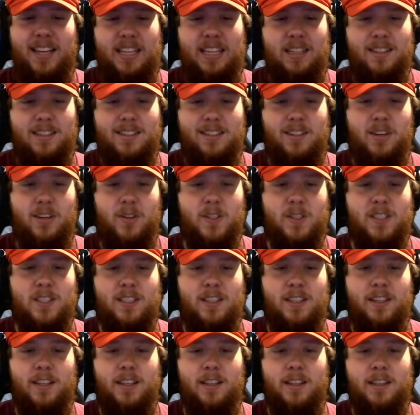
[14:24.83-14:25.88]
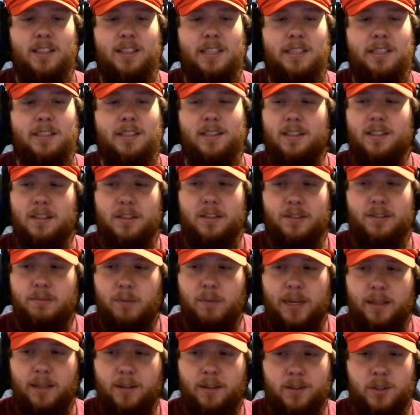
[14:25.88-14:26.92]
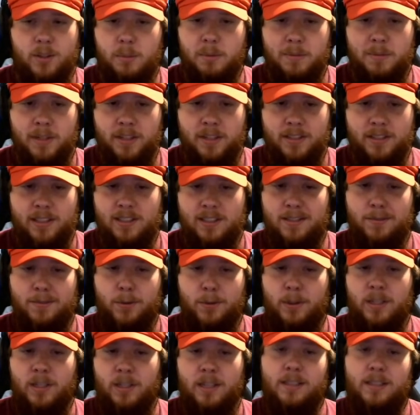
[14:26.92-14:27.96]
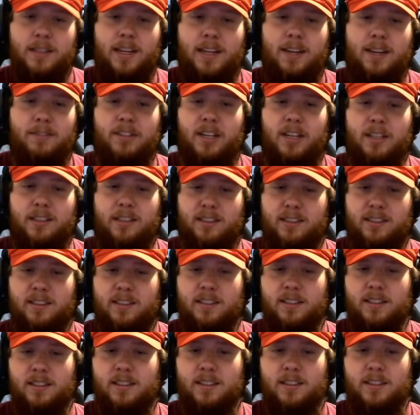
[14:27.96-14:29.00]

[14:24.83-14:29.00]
yeah, no, Sajiki, this is regular Super Mario 64 doesn't have guns.